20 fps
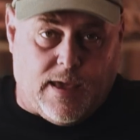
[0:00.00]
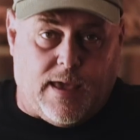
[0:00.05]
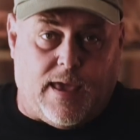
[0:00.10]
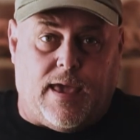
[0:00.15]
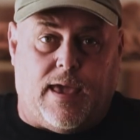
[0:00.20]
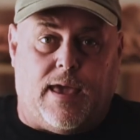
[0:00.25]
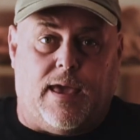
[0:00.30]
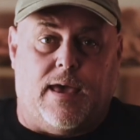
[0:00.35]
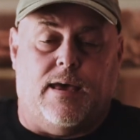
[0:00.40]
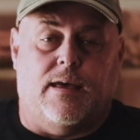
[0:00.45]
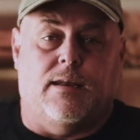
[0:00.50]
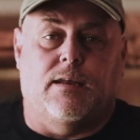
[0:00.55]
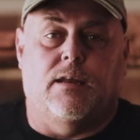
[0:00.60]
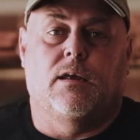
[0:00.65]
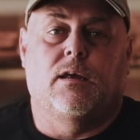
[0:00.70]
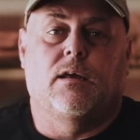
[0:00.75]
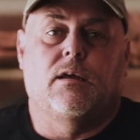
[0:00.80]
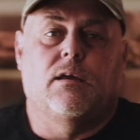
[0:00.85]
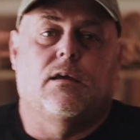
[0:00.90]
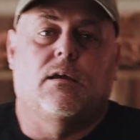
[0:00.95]

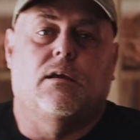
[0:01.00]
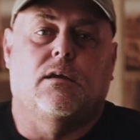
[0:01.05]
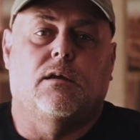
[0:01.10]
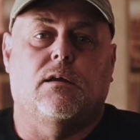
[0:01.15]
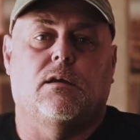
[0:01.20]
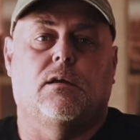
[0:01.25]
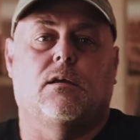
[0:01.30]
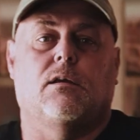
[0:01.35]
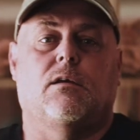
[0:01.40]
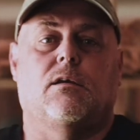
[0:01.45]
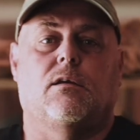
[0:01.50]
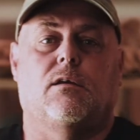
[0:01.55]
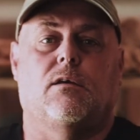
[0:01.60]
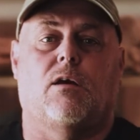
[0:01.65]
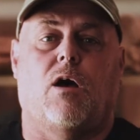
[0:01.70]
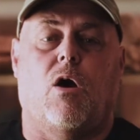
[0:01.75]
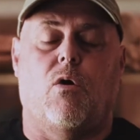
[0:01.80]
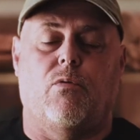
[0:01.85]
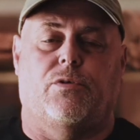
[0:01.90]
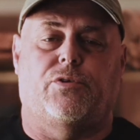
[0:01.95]
And
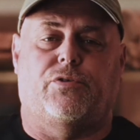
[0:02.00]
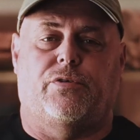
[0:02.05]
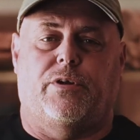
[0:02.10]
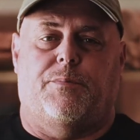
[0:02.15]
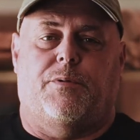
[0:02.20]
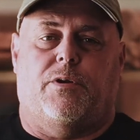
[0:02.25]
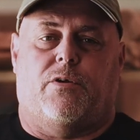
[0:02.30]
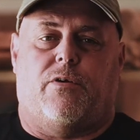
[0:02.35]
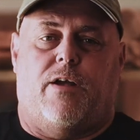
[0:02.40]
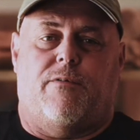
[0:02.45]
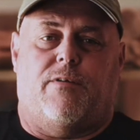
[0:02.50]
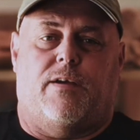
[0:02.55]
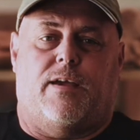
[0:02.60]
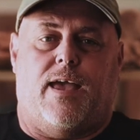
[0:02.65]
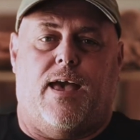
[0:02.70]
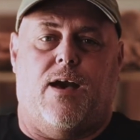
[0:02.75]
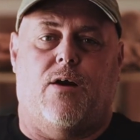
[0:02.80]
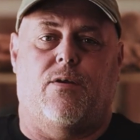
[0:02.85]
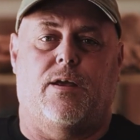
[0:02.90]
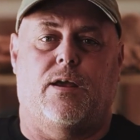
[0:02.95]
on the trip to Craven
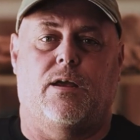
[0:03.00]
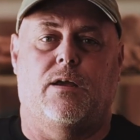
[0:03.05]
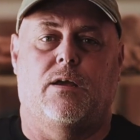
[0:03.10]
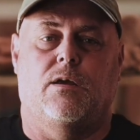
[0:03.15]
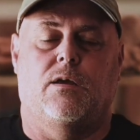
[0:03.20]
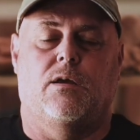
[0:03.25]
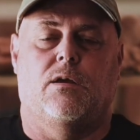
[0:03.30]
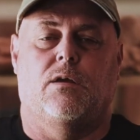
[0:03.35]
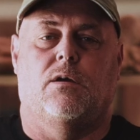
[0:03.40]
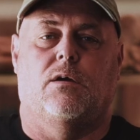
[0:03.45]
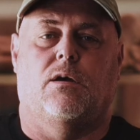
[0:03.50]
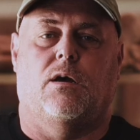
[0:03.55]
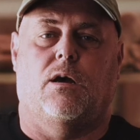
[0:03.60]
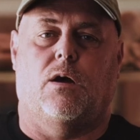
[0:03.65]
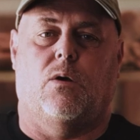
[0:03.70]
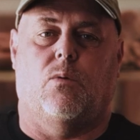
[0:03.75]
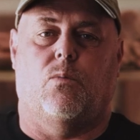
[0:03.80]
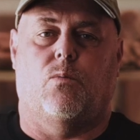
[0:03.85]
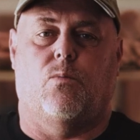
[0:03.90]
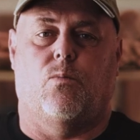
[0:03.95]
County,
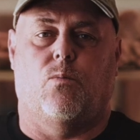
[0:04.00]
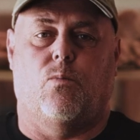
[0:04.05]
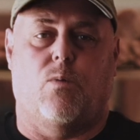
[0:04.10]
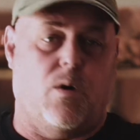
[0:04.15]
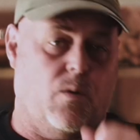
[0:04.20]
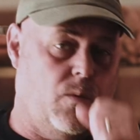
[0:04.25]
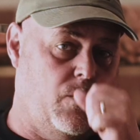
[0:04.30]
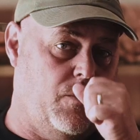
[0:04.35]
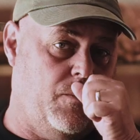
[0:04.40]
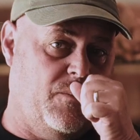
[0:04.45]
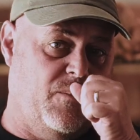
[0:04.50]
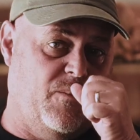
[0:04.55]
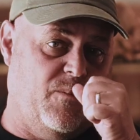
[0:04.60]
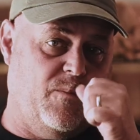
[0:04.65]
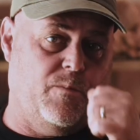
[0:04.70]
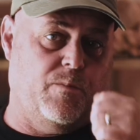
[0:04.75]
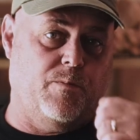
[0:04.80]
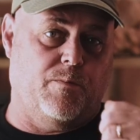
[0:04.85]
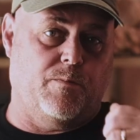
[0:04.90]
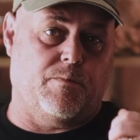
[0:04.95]
what
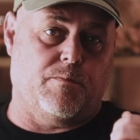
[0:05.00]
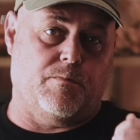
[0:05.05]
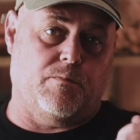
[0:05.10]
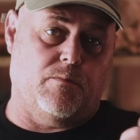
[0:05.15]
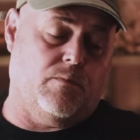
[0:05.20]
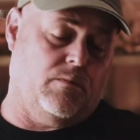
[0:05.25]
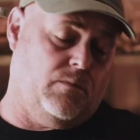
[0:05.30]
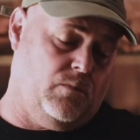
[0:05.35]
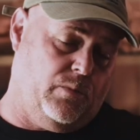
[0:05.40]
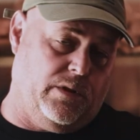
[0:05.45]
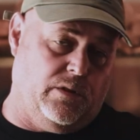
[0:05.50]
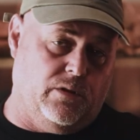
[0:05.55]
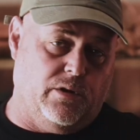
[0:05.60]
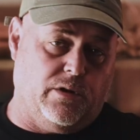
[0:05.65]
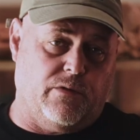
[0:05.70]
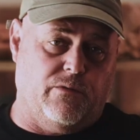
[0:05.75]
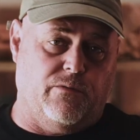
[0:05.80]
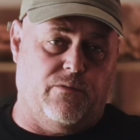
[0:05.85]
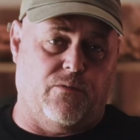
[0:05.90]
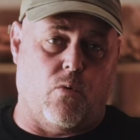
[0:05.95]
we went
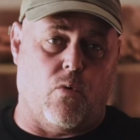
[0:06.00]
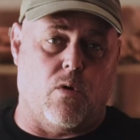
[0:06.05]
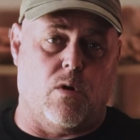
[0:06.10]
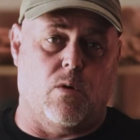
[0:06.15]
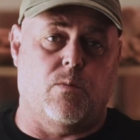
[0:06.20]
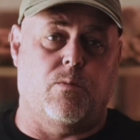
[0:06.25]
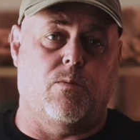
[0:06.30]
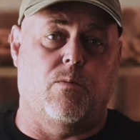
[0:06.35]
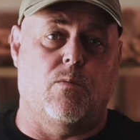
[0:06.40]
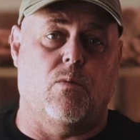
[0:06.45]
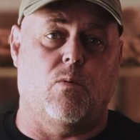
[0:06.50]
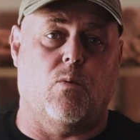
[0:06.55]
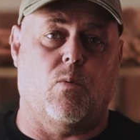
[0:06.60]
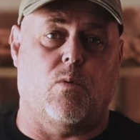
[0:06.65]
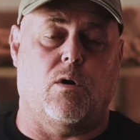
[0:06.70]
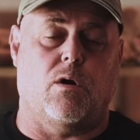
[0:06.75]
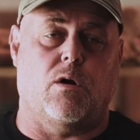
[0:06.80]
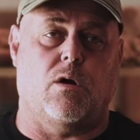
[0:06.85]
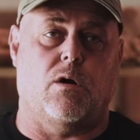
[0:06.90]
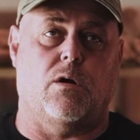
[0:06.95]
looking for
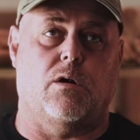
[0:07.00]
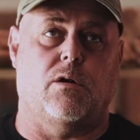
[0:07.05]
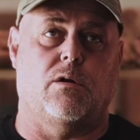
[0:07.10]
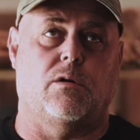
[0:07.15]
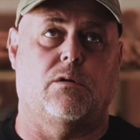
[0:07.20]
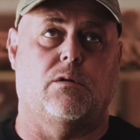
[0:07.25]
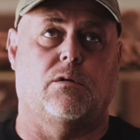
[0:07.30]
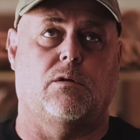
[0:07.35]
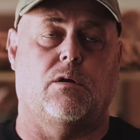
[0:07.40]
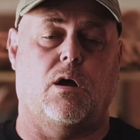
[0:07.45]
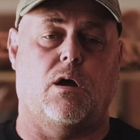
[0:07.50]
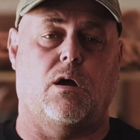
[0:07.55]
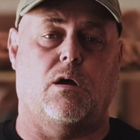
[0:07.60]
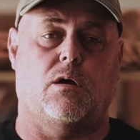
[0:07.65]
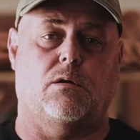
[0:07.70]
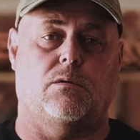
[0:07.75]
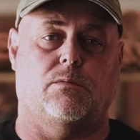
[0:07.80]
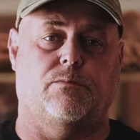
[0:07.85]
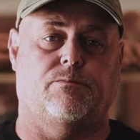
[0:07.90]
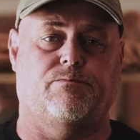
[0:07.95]
were
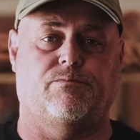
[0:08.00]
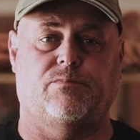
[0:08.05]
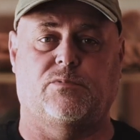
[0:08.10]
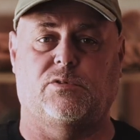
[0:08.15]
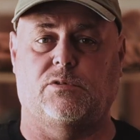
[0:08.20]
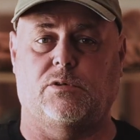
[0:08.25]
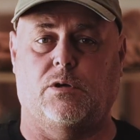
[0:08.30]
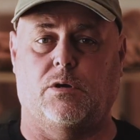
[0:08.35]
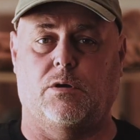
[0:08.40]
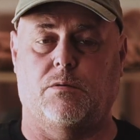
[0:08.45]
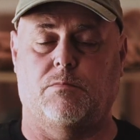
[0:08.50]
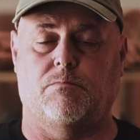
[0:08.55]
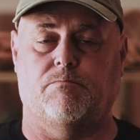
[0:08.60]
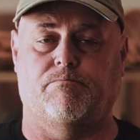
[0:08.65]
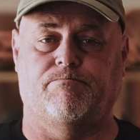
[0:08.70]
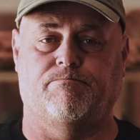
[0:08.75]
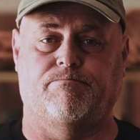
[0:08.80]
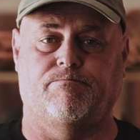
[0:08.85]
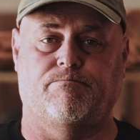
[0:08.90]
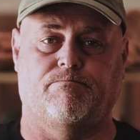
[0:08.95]

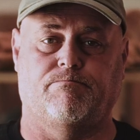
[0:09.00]
some